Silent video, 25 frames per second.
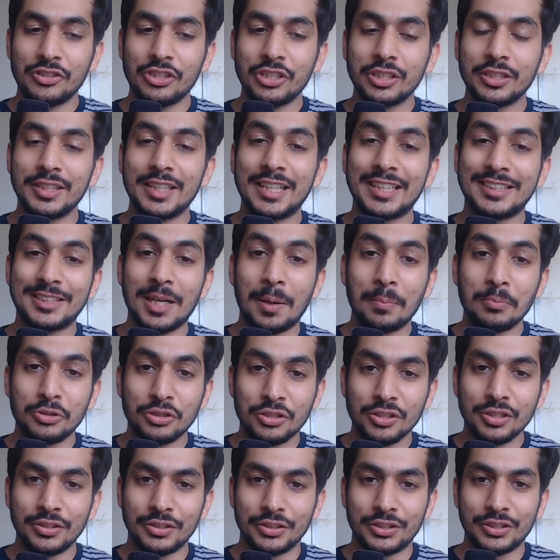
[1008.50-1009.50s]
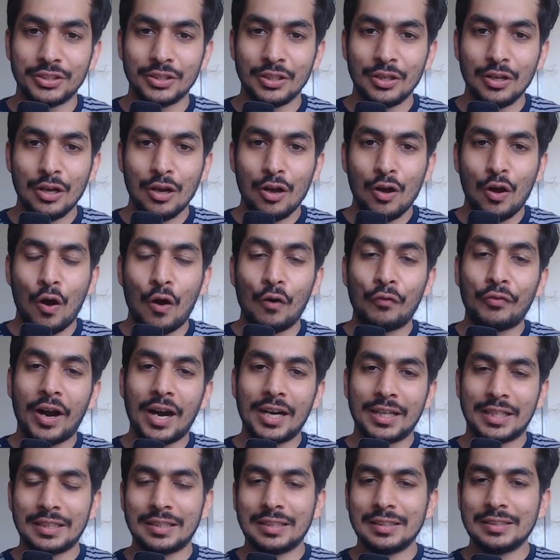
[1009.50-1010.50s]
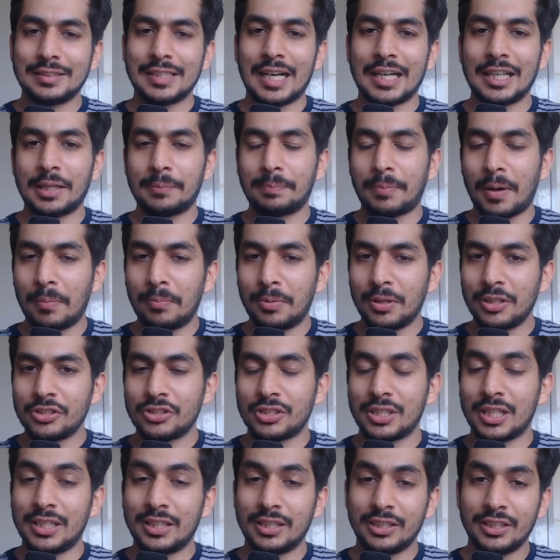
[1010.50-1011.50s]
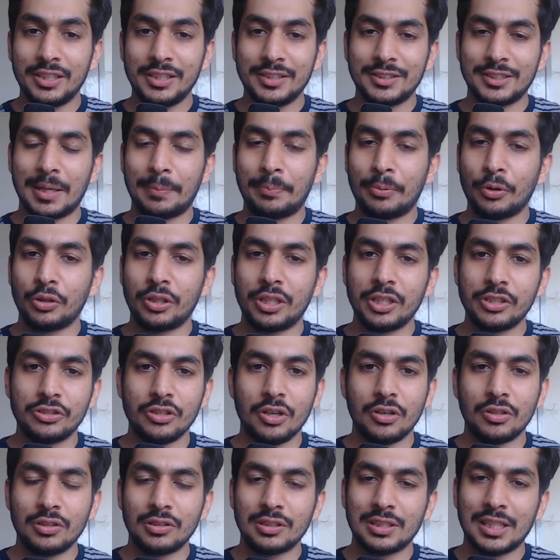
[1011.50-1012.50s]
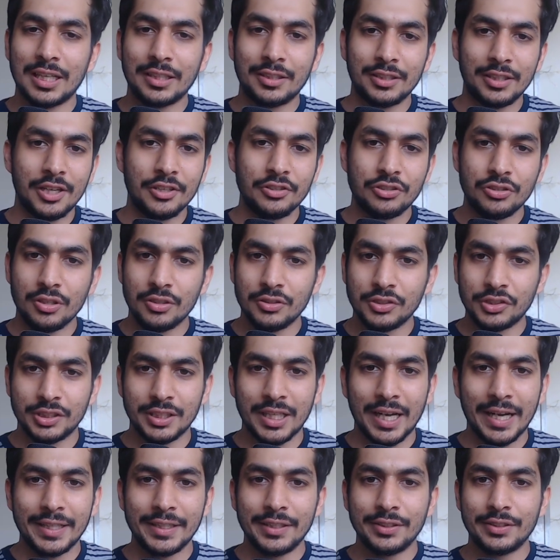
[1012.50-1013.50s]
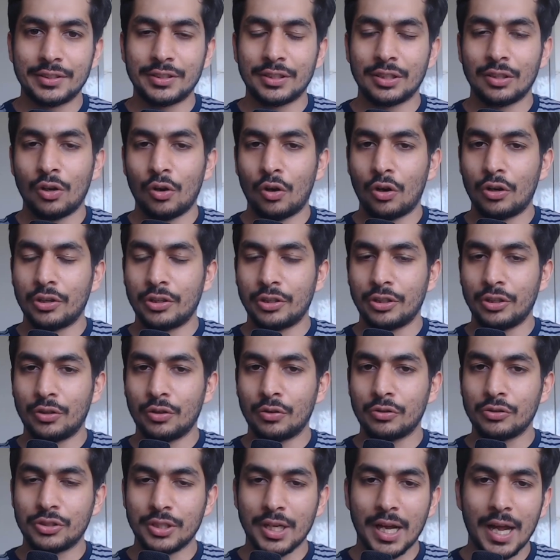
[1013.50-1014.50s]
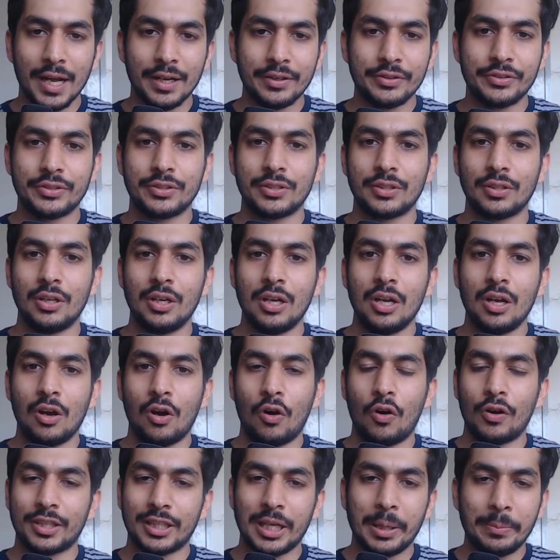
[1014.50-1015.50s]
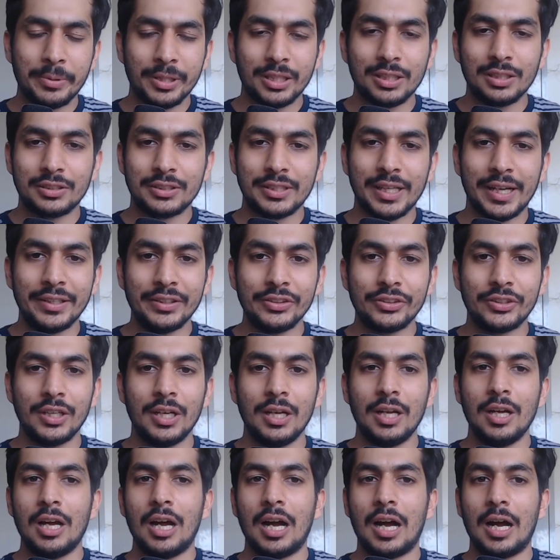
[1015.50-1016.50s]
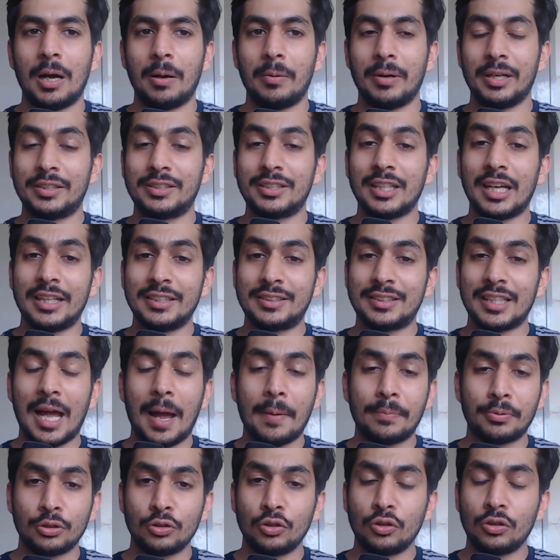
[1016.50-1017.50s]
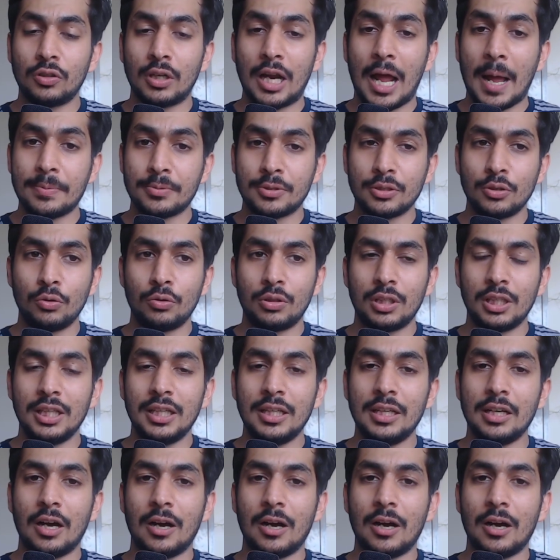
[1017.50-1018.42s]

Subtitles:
the assumptions of articles that are published in these reputed journals like Nature, Science, or JACS or Chemical Science, it's absolutely